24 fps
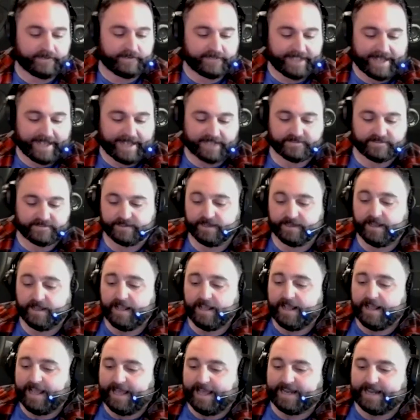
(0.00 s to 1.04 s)
gasoline.
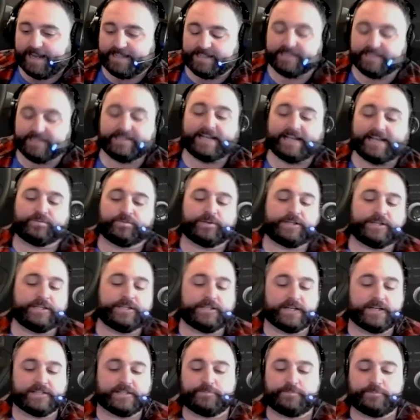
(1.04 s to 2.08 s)
And I think that's what he
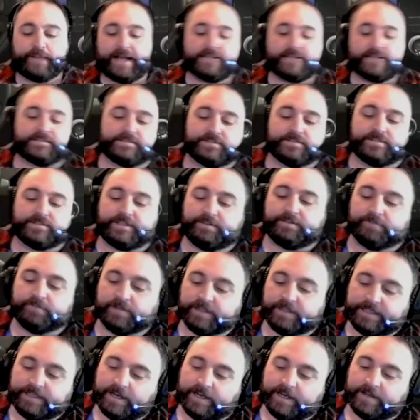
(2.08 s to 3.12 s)
does best, is he
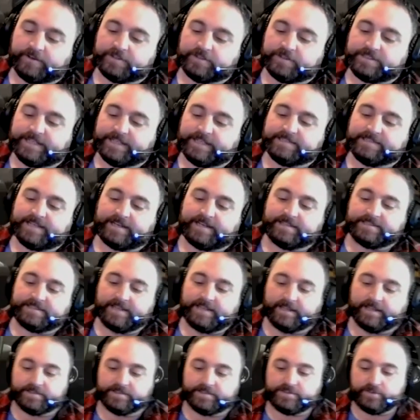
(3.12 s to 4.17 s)
really understands how to
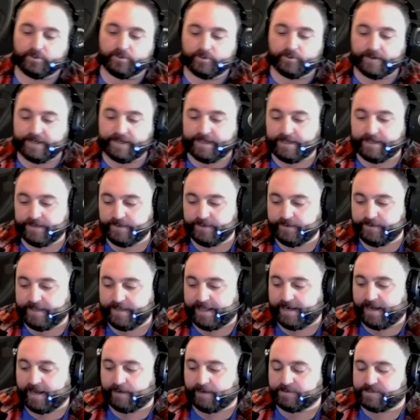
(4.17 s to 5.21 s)
tell a story and do
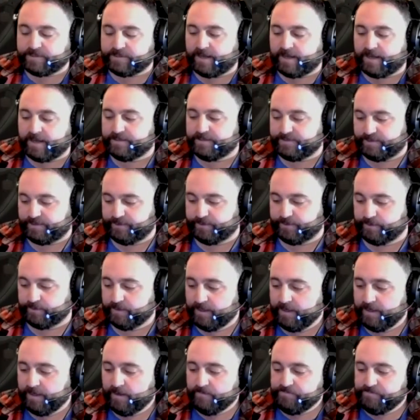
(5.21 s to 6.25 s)
that. I was talking to
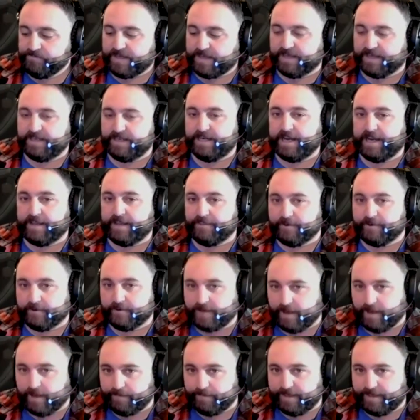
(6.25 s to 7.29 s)
another
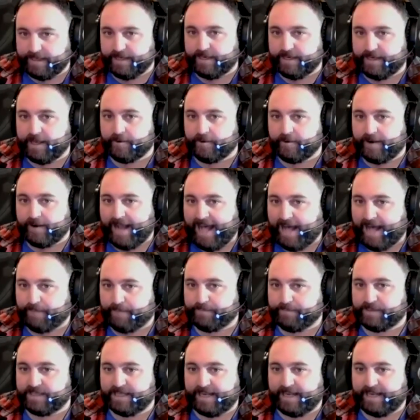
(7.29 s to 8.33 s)
company, another
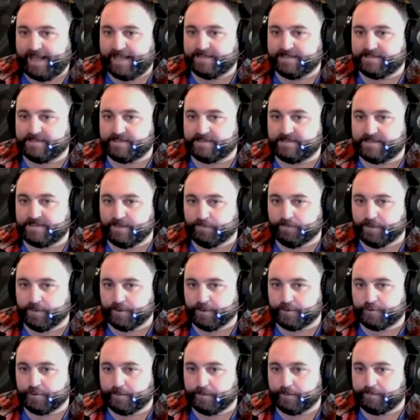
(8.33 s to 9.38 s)
app that has a
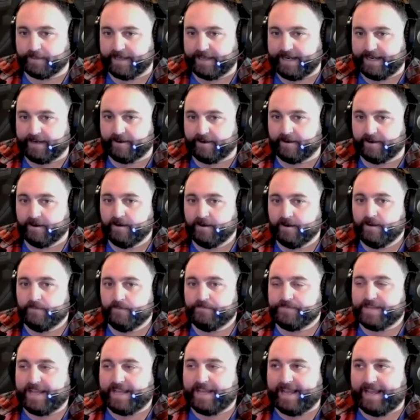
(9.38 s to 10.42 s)
similar trip planner,
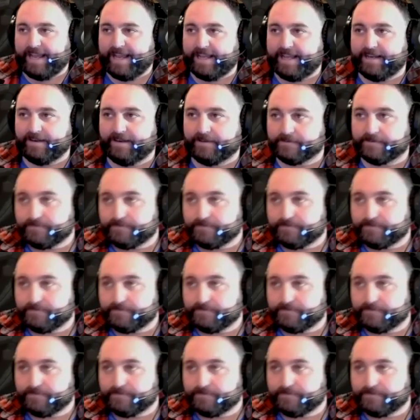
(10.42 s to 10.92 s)
and